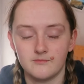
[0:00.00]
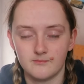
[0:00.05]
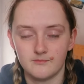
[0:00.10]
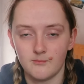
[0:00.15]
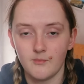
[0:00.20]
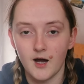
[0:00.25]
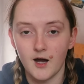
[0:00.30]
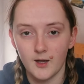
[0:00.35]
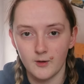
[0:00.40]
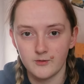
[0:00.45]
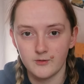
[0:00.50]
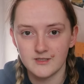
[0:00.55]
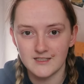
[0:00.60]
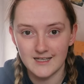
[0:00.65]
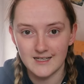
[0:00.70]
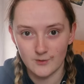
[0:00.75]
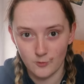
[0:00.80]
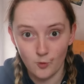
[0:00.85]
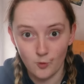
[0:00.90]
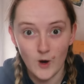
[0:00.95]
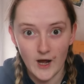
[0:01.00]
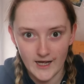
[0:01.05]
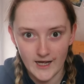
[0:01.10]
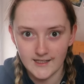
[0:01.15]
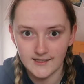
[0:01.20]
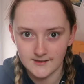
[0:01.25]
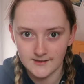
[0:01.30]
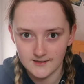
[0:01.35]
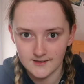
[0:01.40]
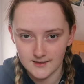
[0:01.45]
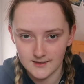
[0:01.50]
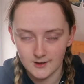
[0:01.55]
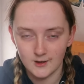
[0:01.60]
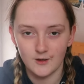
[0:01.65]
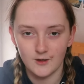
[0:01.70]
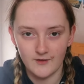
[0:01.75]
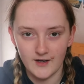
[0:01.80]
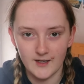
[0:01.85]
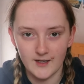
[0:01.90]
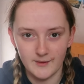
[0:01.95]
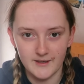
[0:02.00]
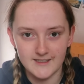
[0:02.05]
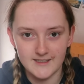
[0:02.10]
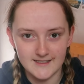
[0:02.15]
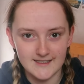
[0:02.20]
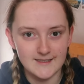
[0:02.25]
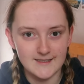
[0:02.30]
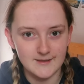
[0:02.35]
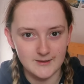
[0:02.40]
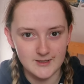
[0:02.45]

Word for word: my t way of animating it